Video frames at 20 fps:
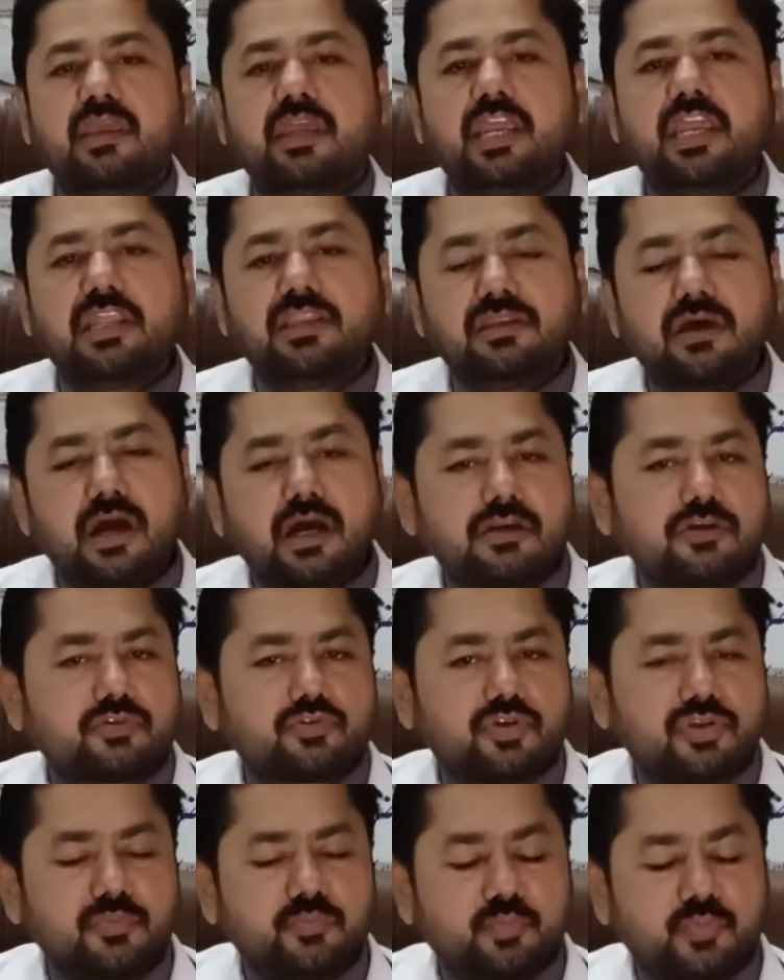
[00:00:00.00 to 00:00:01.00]
In order
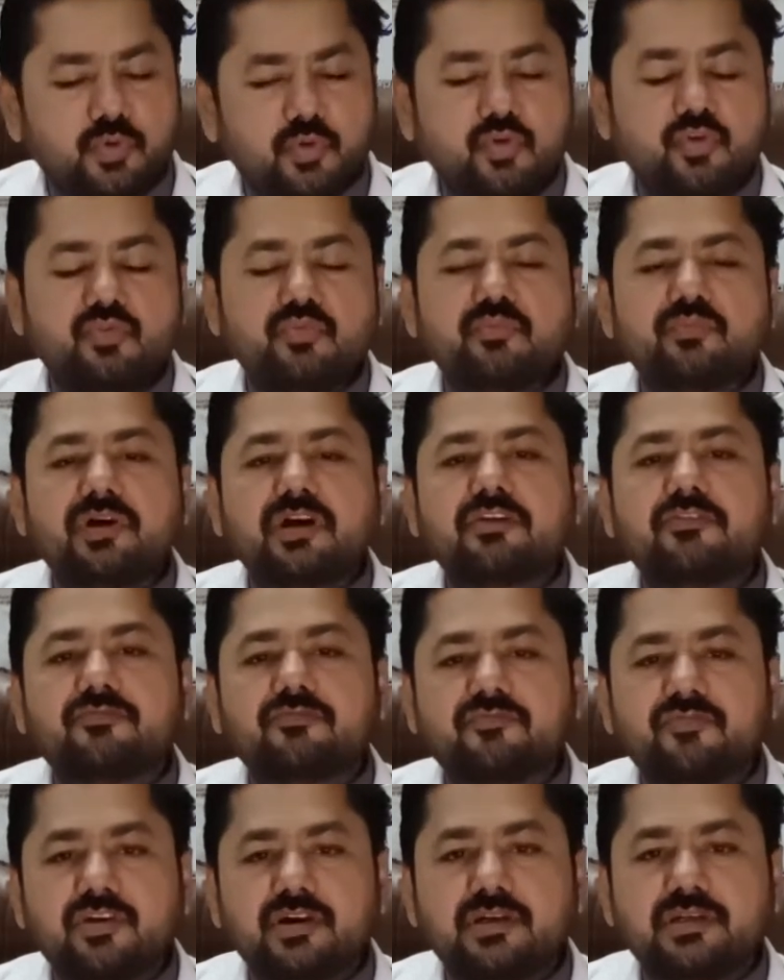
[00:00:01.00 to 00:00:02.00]
to improve my
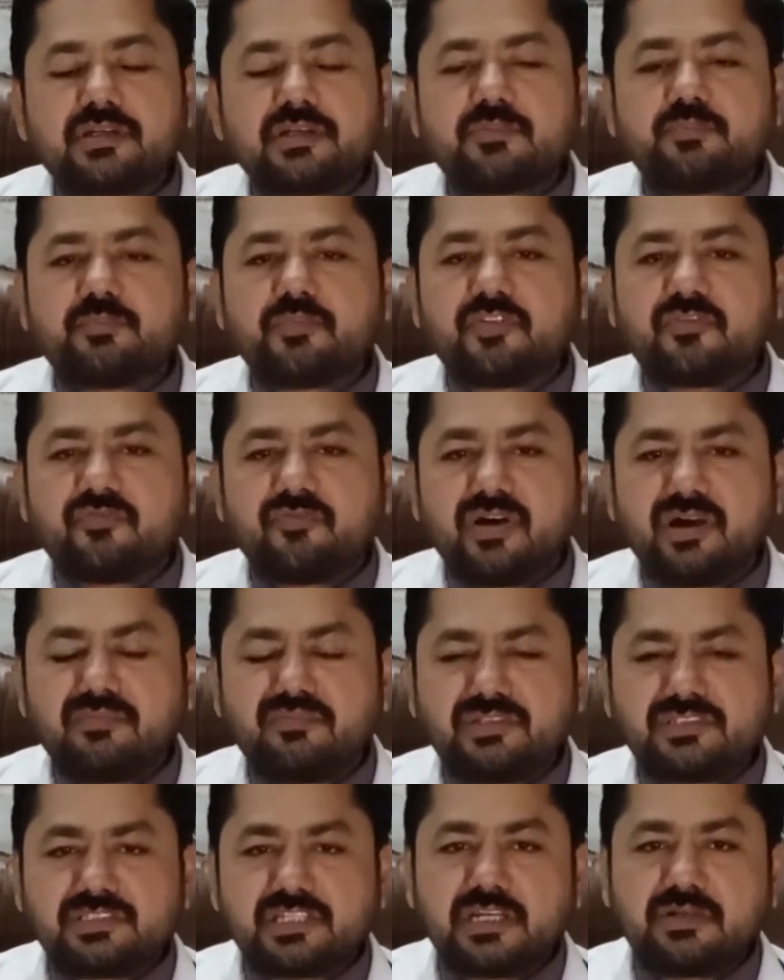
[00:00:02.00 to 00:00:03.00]
work
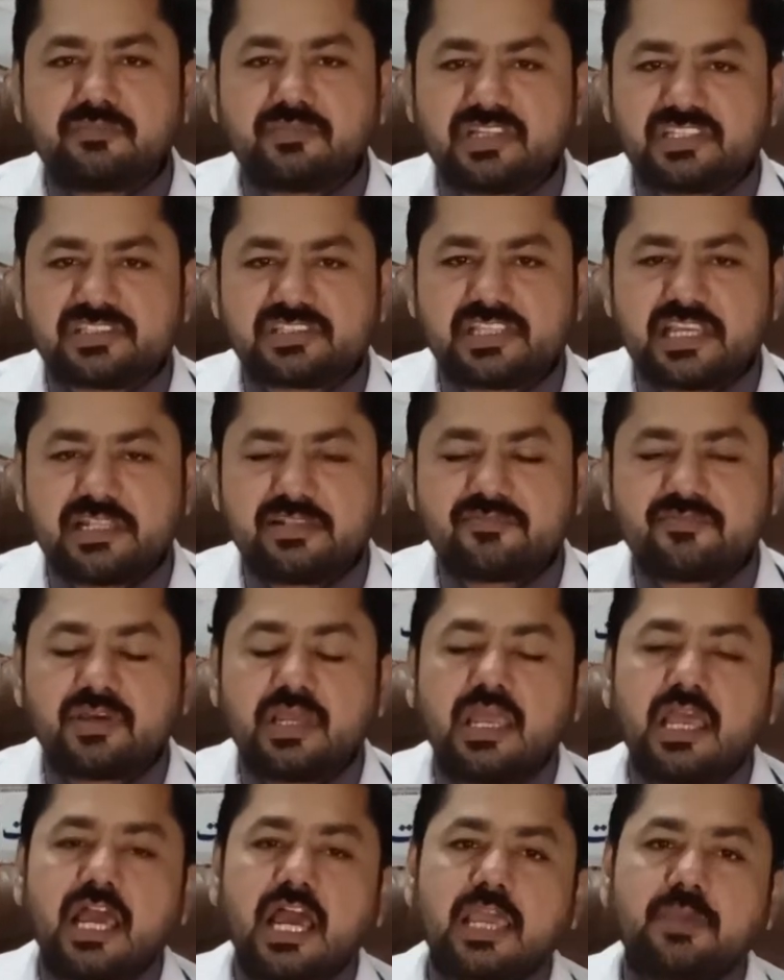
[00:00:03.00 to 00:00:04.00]
performance and myself,
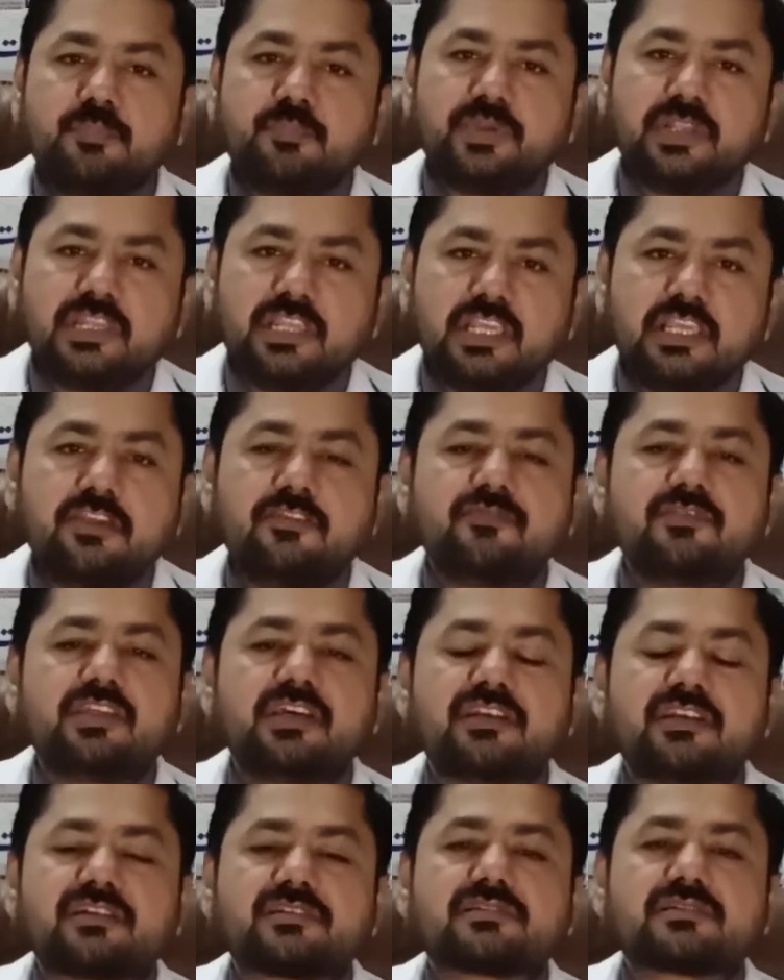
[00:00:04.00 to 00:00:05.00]
I believe
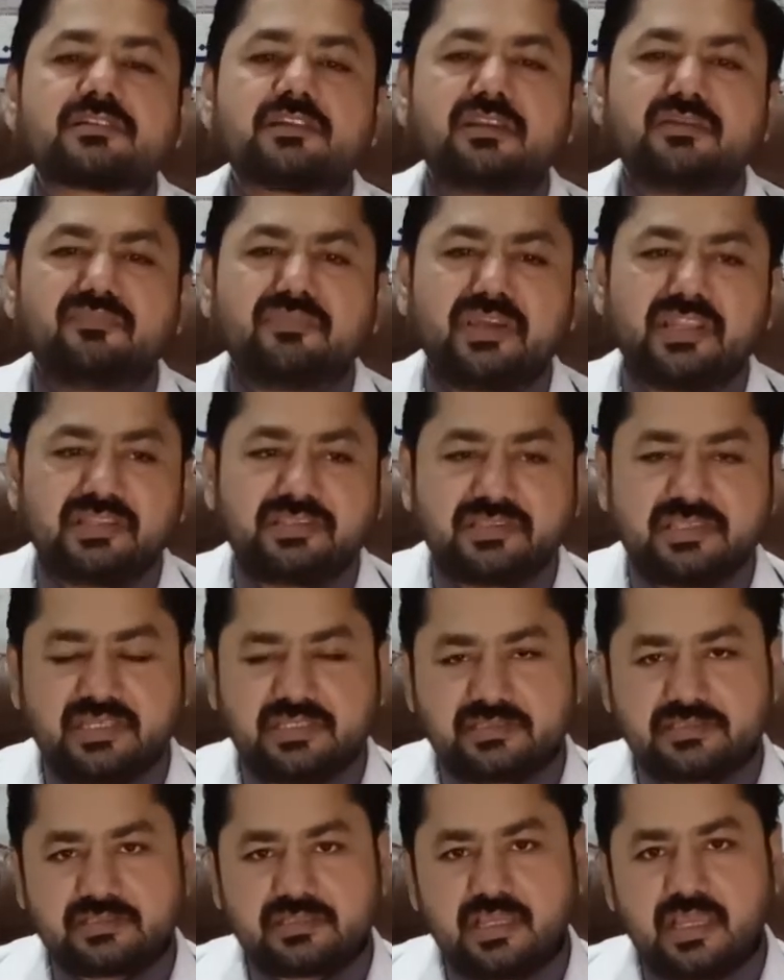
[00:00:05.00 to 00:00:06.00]
there are still many
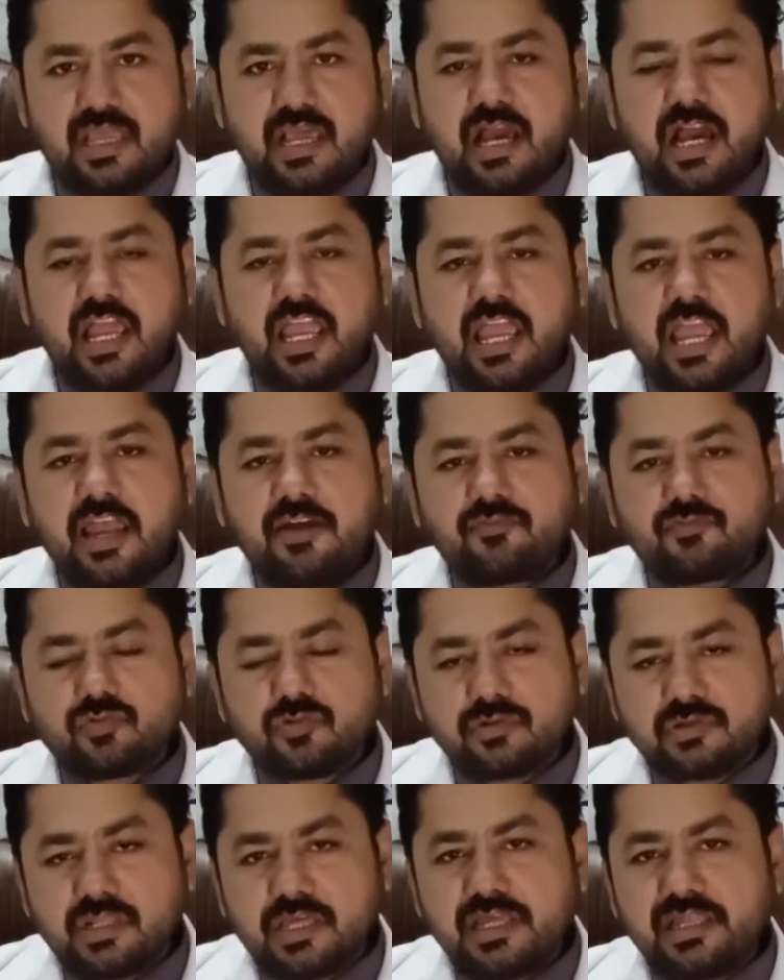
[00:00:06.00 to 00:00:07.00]
things I have to
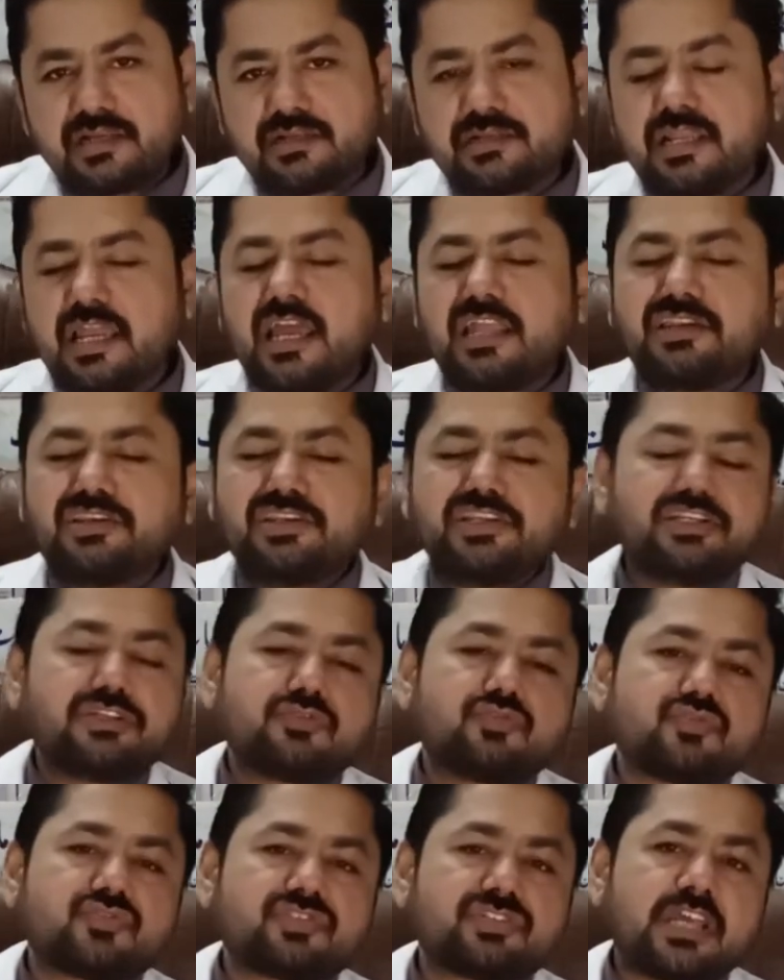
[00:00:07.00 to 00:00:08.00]
learn and need
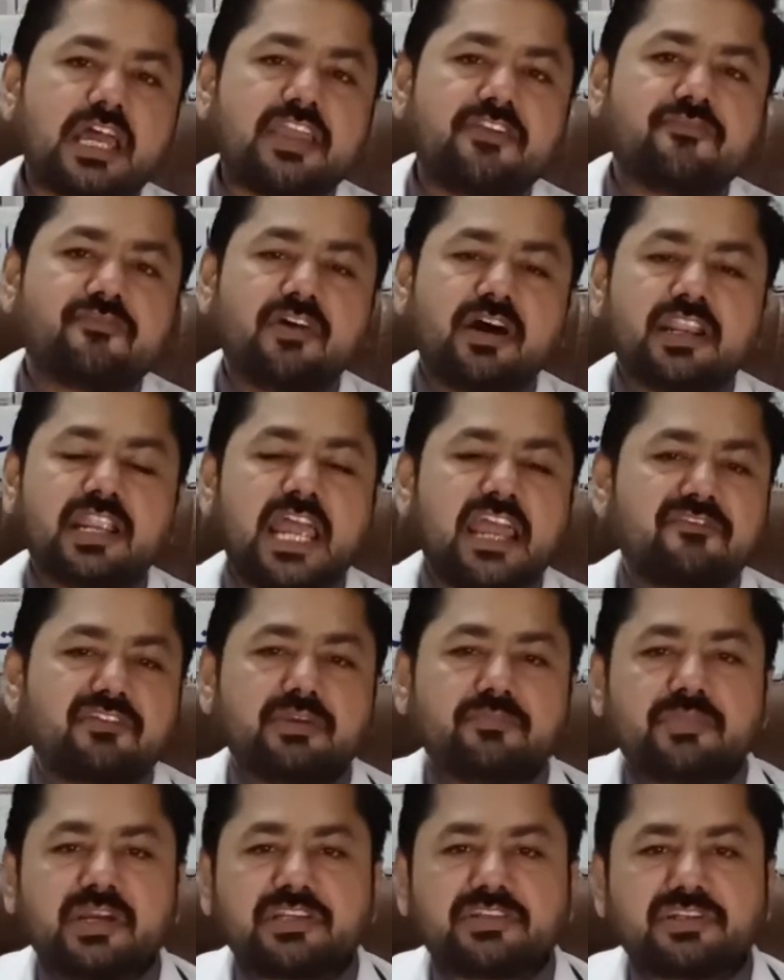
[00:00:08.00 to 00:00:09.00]
to strive for
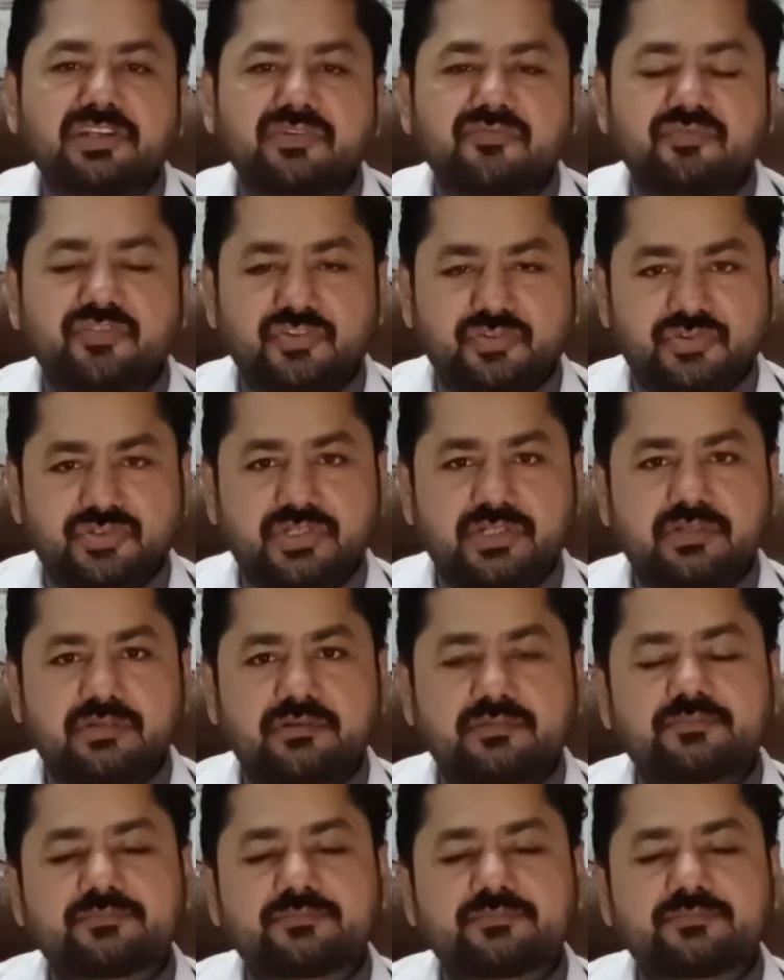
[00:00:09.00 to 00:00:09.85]
having better in future.